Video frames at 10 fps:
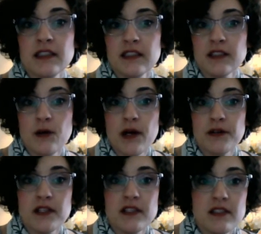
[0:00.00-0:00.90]
gonna go out
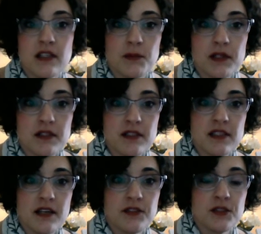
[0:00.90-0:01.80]
and hit Starbucks this
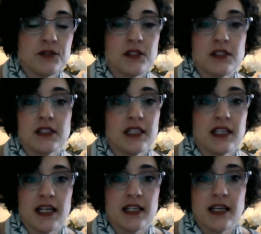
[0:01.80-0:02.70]
afternoon just to get
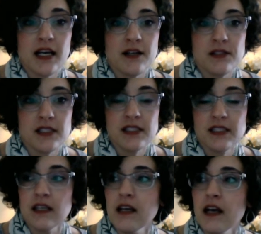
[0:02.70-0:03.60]
out of the house. It's
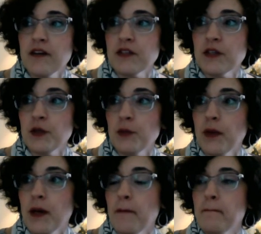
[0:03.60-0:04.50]
Sunday afternoon,
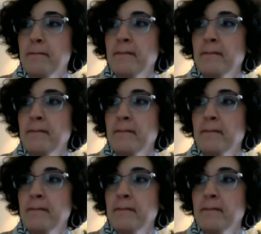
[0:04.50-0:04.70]
but